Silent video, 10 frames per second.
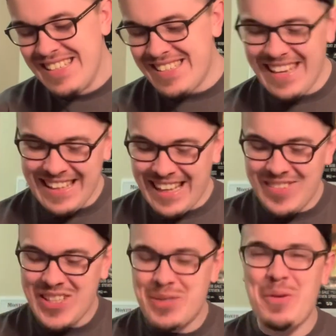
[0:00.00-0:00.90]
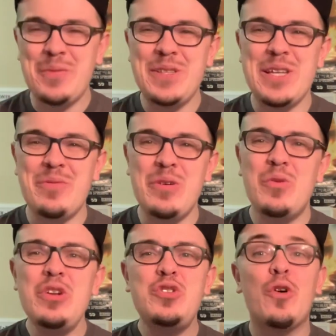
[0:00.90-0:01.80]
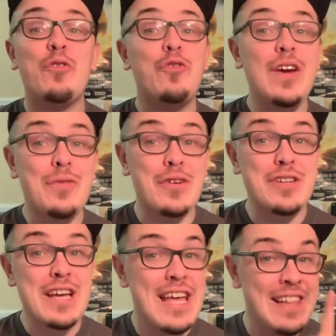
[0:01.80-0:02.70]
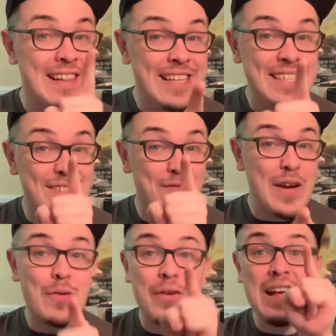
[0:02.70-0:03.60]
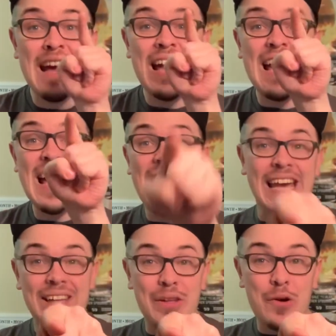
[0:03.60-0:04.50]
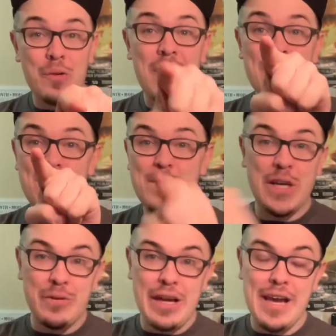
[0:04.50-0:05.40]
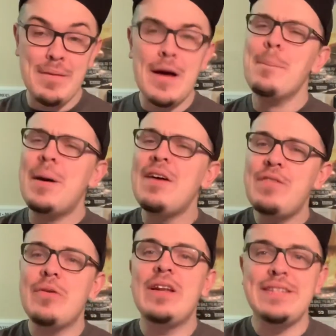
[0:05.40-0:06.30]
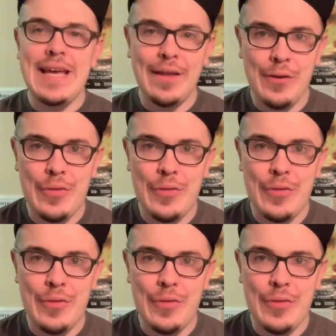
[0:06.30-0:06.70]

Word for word: so in the comment section below, please tell me what is your favorite and least favorite Halo video game. My favorite is Halo